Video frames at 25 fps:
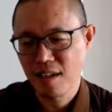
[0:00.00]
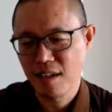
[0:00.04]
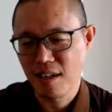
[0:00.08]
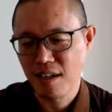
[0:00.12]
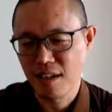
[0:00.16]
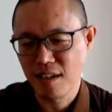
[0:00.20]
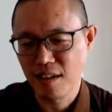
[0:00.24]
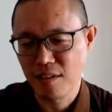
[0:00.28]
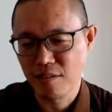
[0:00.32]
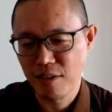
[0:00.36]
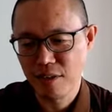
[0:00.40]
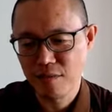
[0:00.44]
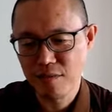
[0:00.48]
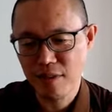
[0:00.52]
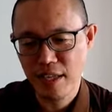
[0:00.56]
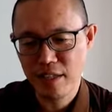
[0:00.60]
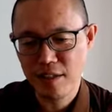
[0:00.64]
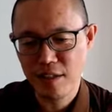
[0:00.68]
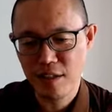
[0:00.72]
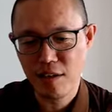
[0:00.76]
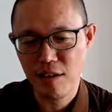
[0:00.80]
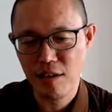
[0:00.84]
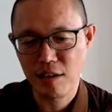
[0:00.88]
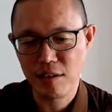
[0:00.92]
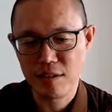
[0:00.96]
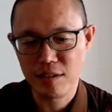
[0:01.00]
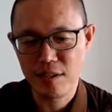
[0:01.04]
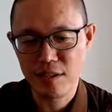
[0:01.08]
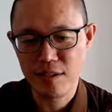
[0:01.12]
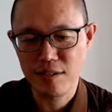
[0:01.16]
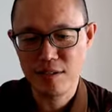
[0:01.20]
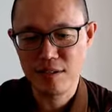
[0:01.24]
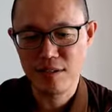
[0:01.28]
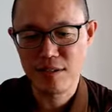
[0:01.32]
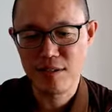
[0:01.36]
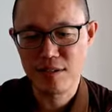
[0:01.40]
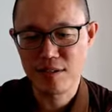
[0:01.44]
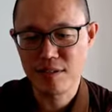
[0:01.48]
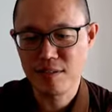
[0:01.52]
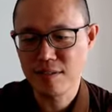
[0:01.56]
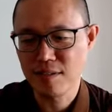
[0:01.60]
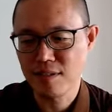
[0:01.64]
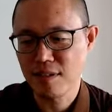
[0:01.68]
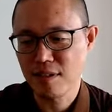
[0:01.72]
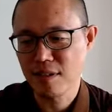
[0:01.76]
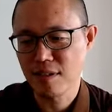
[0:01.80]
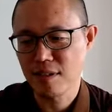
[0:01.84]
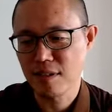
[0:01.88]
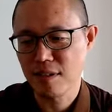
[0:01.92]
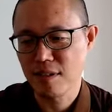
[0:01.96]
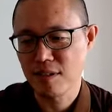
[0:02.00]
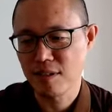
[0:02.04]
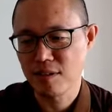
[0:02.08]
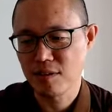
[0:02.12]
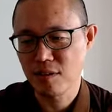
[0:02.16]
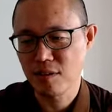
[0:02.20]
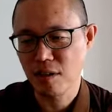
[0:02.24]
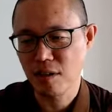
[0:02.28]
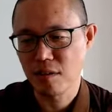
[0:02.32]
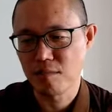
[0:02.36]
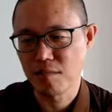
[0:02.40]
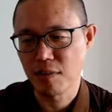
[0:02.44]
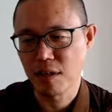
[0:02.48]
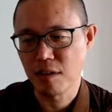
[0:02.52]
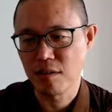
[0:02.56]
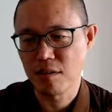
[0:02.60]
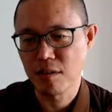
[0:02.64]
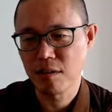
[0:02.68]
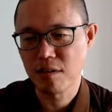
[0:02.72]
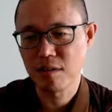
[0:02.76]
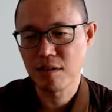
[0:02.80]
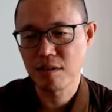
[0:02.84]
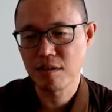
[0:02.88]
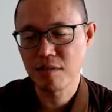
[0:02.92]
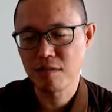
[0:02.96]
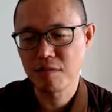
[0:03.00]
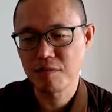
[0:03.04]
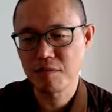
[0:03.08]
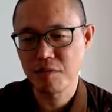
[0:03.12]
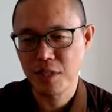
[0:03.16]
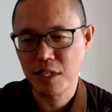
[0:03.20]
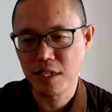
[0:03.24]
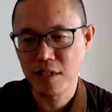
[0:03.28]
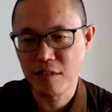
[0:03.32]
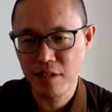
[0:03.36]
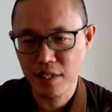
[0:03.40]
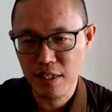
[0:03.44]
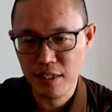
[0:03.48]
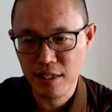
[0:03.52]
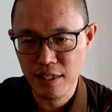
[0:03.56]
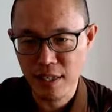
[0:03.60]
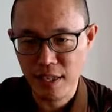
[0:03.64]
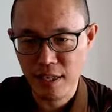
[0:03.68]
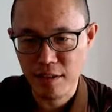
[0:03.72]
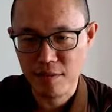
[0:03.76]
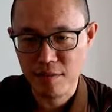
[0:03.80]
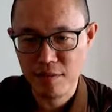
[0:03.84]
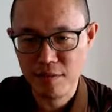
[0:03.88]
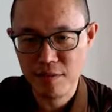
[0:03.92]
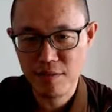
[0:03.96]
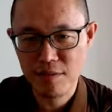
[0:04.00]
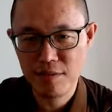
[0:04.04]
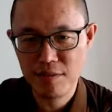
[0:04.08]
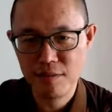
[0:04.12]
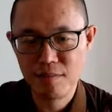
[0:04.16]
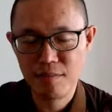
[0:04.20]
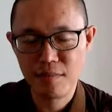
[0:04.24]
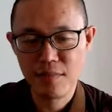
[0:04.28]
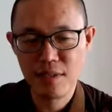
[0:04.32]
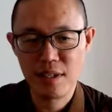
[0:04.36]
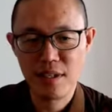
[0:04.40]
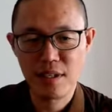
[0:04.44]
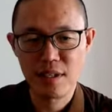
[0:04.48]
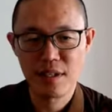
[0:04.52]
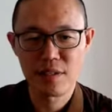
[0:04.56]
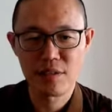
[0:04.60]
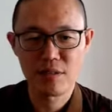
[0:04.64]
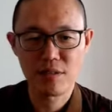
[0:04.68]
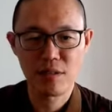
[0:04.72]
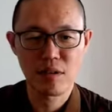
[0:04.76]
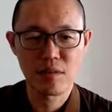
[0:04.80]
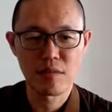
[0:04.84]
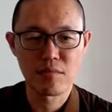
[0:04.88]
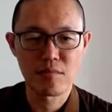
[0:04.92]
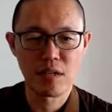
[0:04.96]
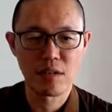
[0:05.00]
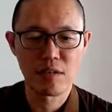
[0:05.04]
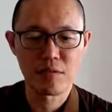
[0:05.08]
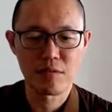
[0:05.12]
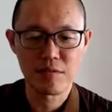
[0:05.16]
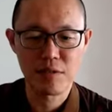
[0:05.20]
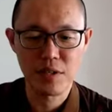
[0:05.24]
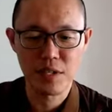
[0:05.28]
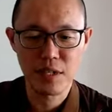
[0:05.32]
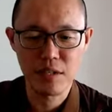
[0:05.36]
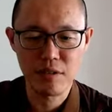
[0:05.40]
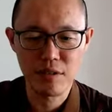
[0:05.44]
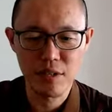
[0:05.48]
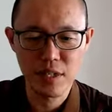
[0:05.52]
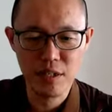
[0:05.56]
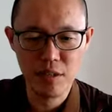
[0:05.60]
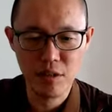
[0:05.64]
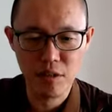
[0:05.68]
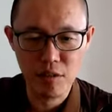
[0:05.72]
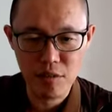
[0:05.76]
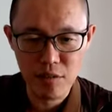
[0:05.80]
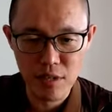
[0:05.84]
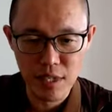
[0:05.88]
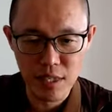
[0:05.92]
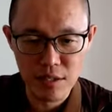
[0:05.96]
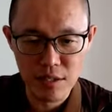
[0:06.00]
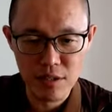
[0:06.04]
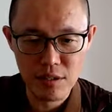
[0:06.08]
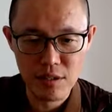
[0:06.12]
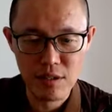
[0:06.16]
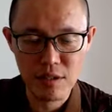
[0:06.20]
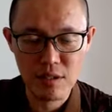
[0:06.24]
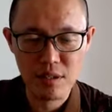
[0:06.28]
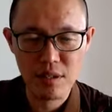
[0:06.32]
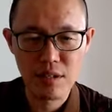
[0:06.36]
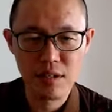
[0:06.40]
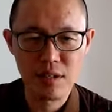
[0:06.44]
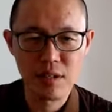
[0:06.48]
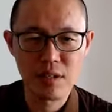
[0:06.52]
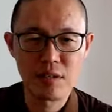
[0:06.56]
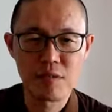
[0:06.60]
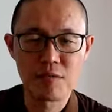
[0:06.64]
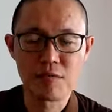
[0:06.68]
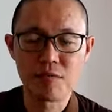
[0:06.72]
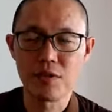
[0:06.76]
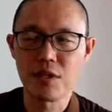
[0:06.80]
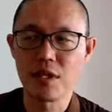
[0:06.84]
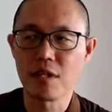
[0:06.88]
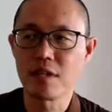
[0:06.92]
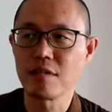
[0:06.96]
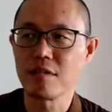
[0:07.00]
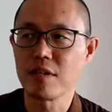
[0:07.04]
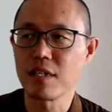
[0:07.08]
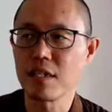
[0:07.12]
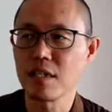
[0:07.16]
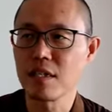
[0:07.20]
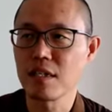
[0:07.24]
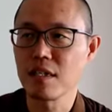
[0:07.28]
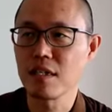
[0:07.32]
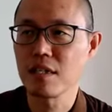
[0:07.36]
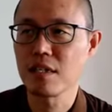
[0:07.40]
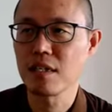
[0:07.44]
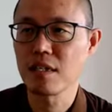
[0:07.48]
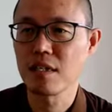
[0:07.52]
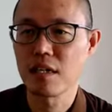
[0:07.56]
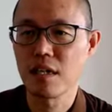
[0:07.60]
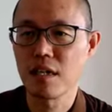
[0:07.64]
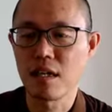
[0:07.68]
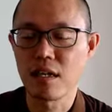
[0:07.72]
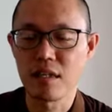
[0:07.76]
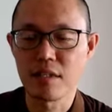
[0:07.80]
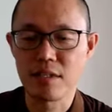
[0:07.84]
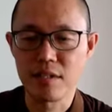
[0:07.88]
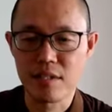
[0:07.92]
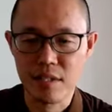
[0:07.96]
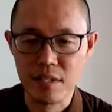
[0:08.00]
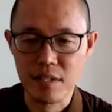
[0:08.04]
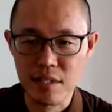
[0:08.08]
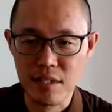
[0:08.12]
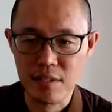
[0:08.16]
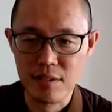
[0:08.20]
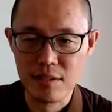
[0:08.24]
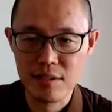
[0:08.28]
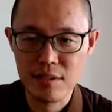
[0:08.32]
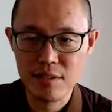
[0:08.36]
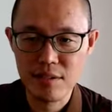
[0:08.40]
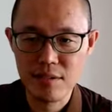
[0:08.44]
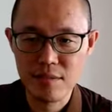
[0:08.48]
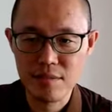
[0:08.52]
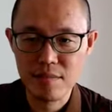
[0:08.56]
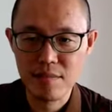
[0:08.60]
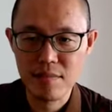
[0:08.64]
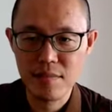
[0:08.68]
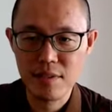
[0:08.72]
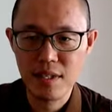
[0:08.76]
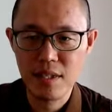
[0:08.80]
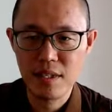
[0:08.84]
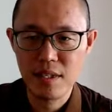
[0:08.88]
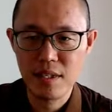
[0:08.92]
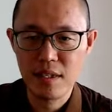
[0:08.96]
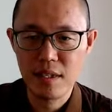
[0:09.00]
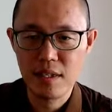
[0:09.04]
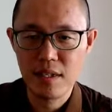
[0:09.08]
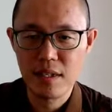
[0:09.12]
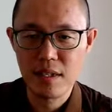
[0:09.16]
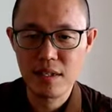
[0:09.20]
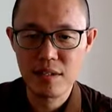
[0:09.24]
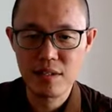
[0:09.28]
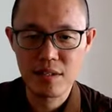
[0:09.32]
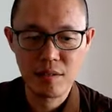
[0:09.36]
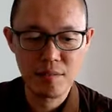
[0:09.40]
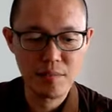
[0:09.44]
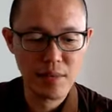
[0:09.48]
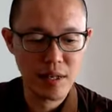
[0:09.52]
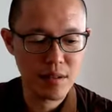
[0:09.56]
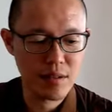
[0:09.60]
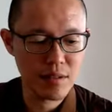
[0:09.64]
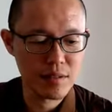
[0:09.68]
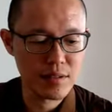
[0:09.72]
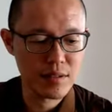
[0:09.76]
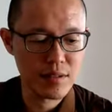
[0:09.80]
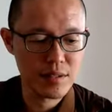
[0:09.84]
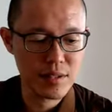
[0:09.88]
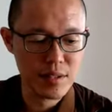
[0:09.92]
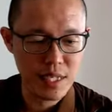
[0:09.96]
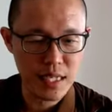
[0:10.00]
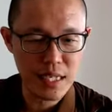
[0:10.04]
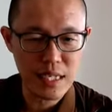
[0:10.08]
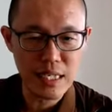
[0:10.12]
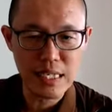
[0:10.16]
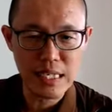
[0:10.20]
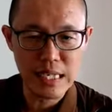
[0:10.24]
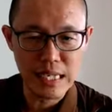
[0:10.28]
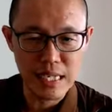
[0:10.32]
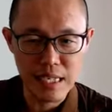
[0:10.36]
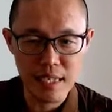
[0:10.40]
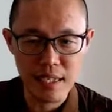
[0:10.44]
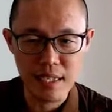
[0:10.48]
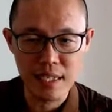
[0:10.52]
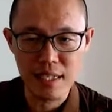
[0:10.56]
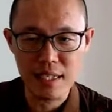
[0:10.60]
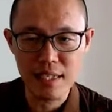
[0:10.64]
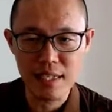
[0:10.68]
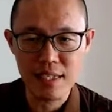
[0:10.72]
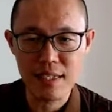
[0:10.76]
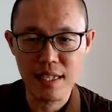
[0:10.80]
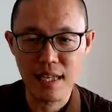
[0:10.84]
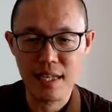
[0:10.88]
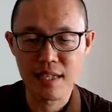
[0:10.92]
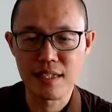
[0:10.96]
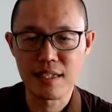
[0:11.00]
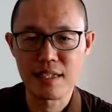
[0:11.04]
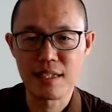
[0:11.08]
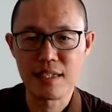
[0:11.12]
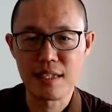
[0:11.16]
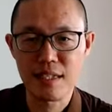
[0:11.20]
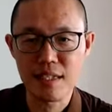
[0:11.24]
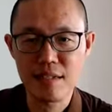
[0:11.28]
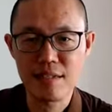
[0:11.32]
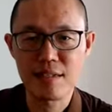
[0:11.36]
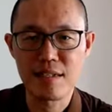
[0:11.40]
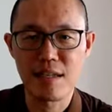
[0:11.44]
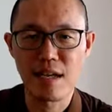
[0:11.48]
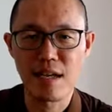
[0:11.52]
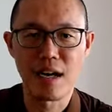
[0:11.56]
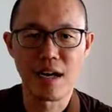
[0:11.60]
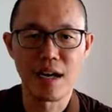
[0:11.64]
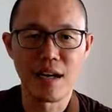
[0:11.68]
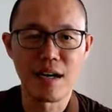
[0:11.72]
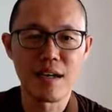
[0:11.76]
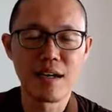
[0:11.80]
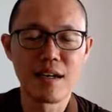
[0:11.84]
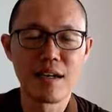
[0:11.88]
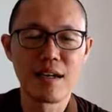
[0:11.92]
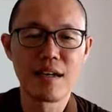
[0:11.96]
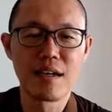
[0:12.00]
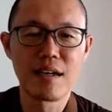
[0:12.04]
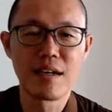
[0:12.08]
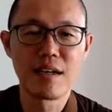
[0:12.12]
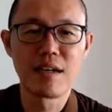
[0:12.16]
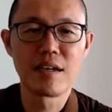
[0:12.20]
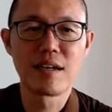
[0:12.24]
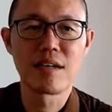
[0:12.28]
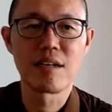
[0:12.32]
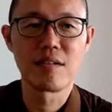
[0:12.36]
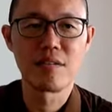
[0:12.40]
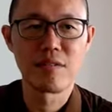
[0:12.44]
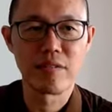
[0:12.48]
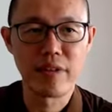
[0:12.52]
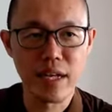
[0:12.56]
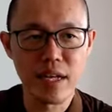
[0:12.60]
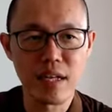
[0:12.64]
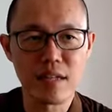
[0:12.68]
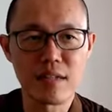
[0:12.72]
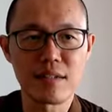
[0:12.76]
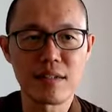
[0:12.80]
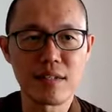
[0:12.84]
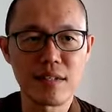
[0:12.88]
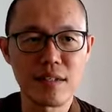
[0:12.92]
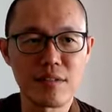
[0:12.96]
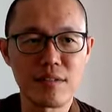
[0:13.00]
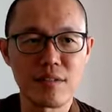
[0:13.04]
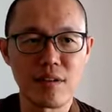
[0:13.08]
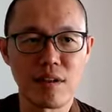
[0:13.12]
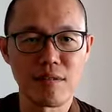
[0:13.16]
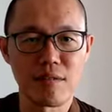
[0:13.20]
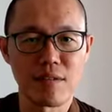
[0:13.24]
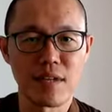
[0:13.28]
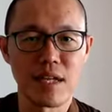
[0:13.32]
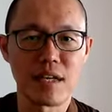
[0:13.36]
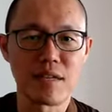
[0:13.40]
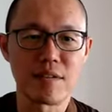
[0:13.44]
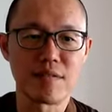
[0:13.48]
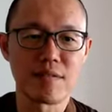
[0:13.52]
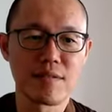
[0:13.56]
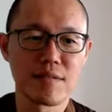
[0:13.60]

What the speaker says: Reflecting on this is not about fearing death. It's not about fearing old age, fearing sickness. It's about seeing clearly that these are realities of life.